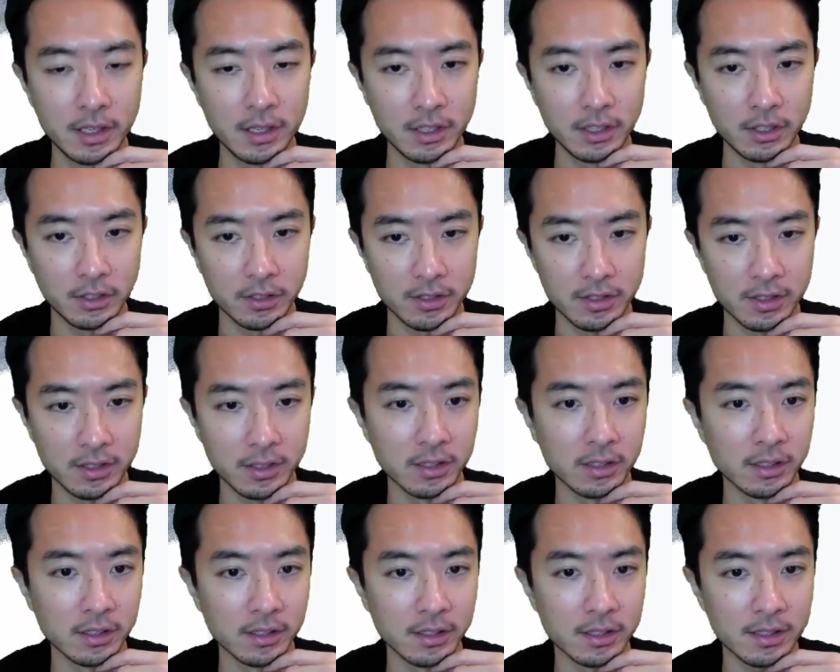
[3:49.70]
You can see
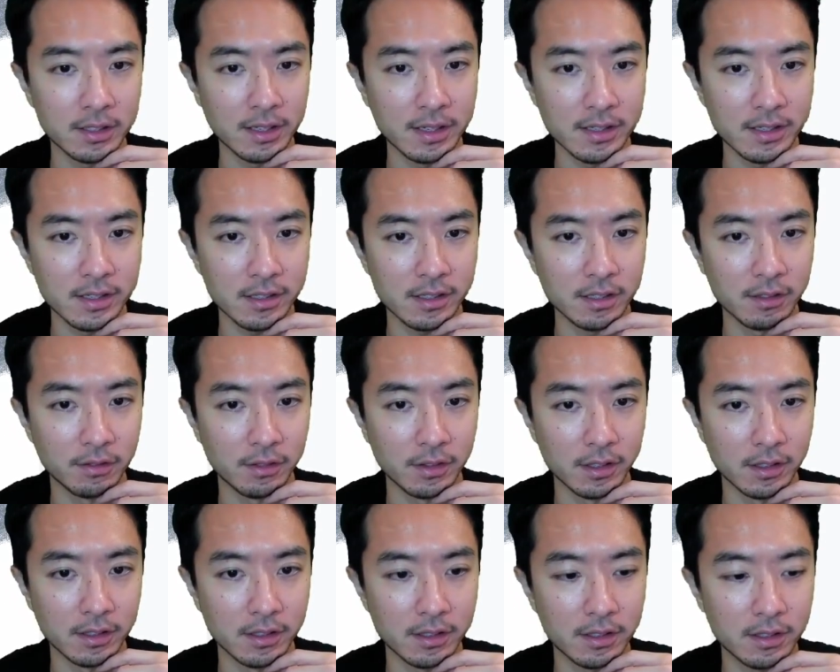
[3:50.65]
the sizes of
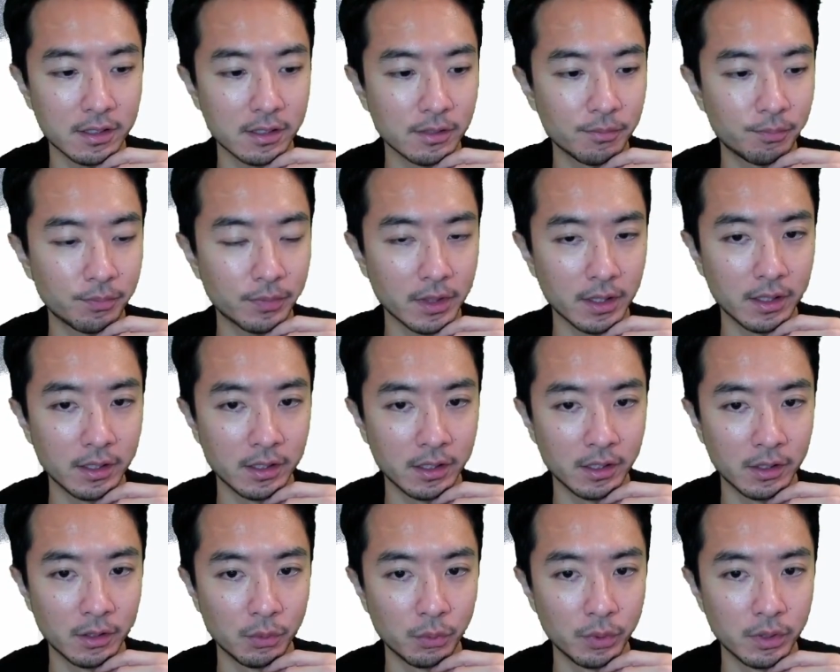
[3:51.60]
these
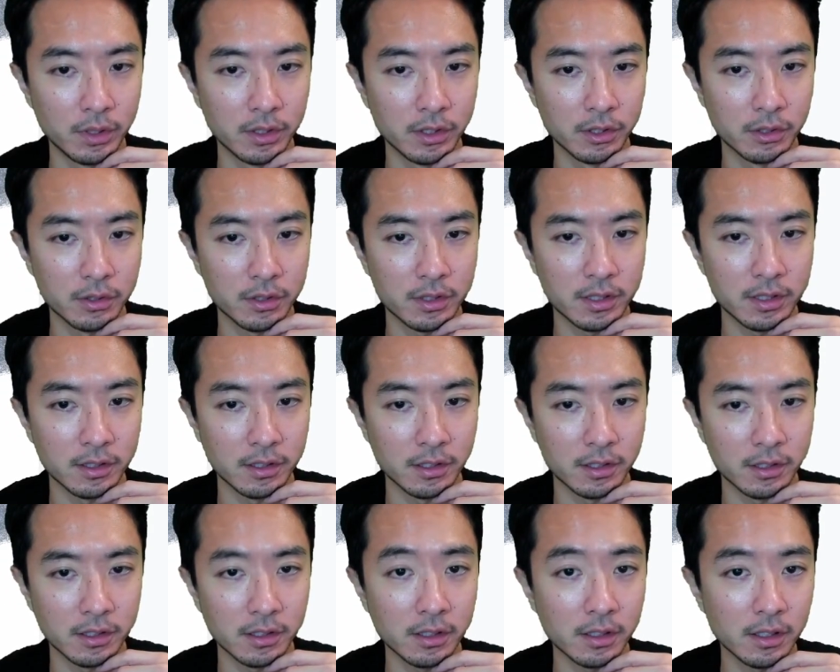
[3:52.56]
uh, windows
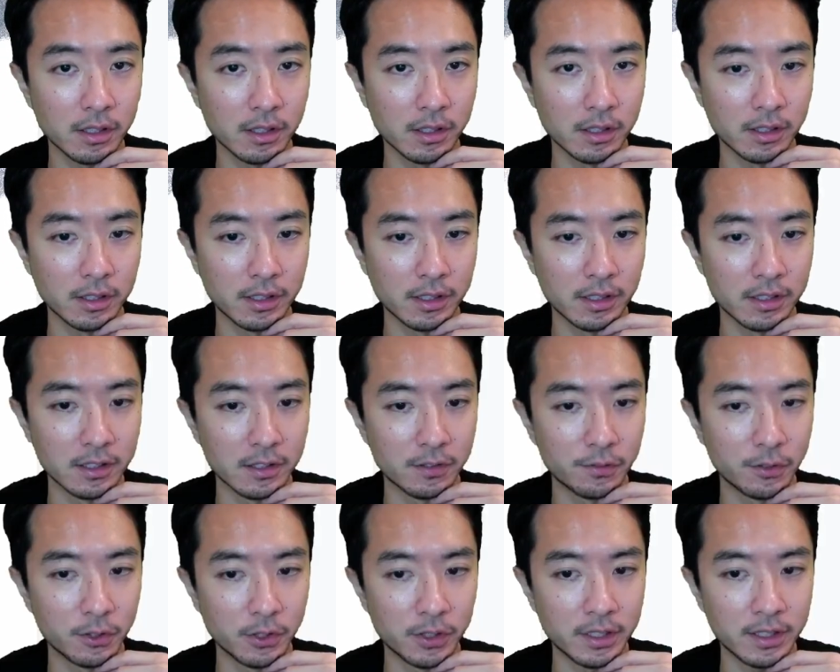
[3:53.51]
here is
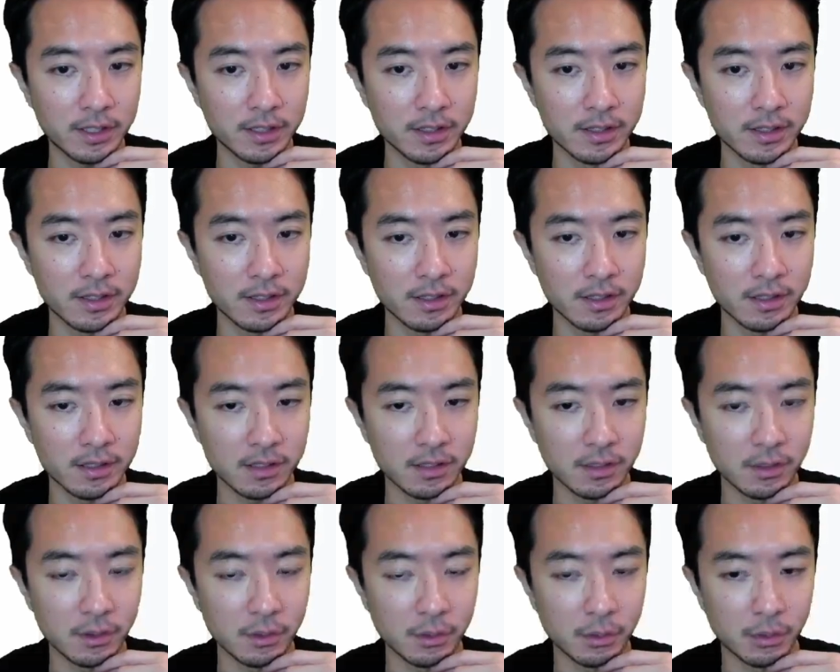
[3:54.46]
very
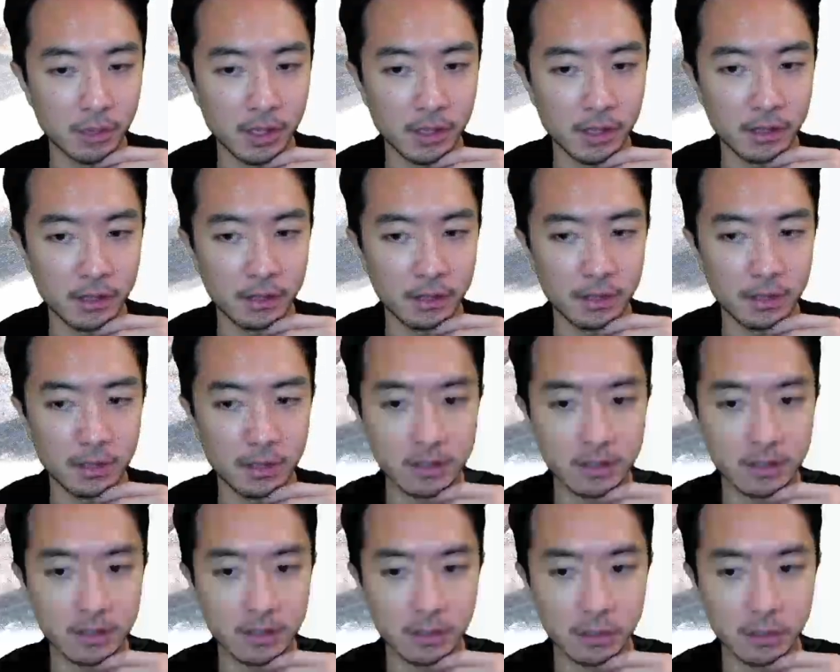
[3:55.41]
consistent throughout.
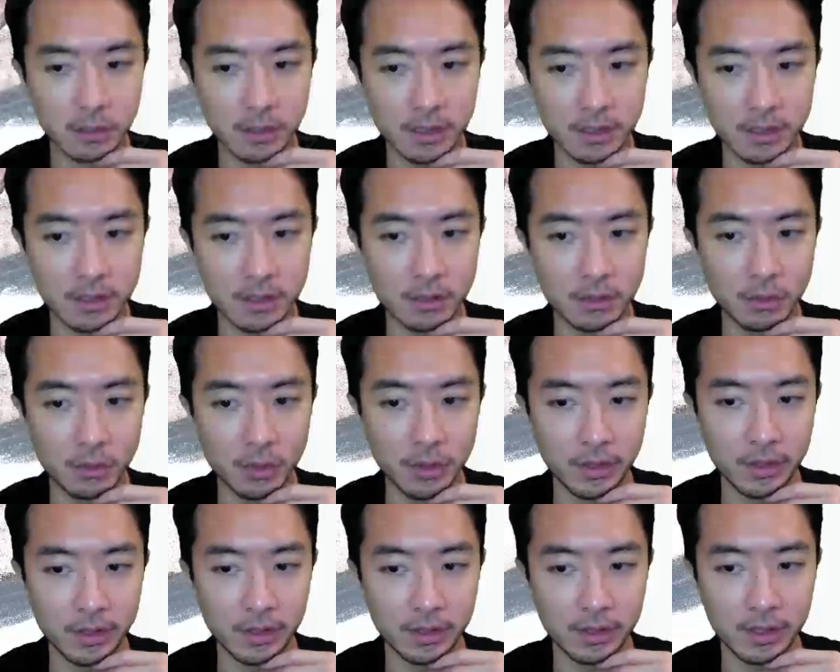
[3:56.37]
So that's one
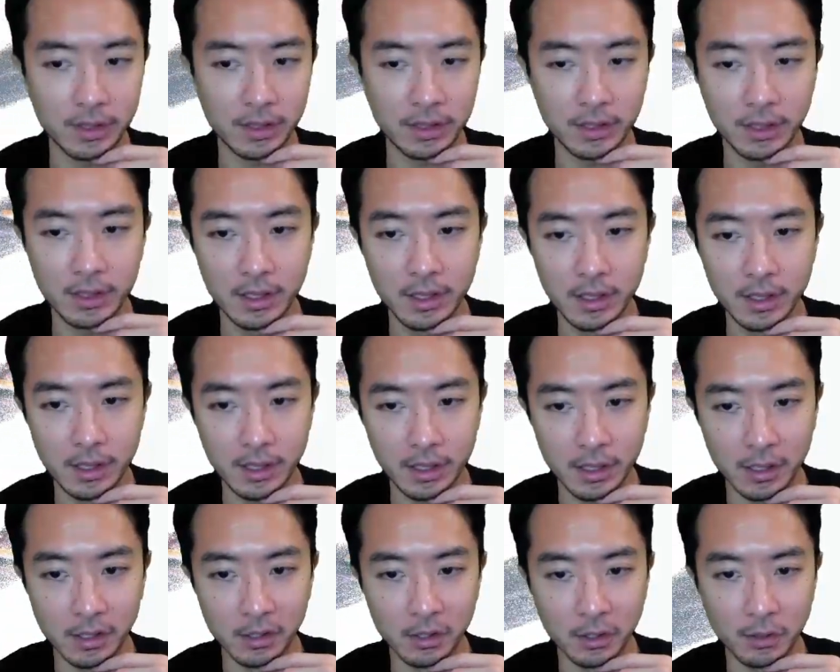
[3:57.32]
thing that
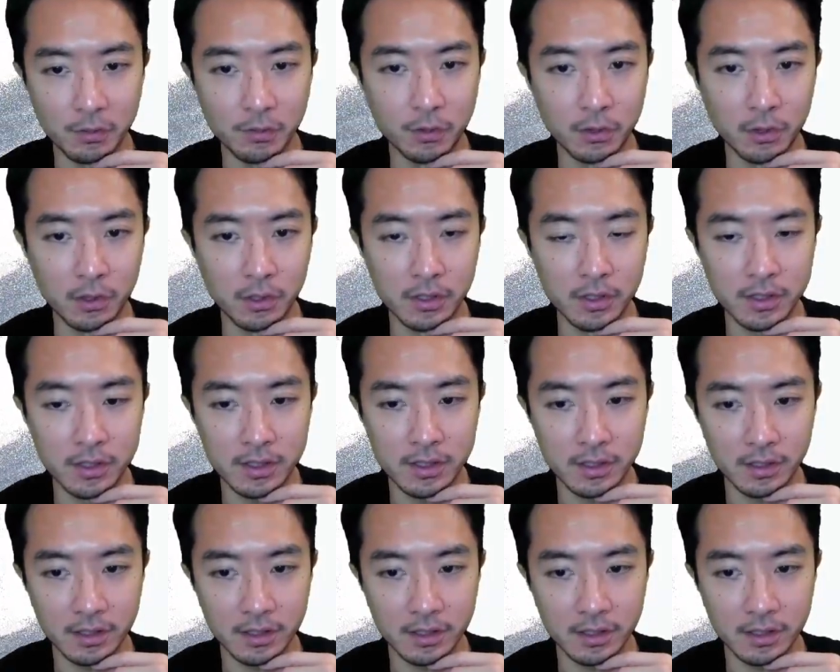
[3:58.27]
I look for is the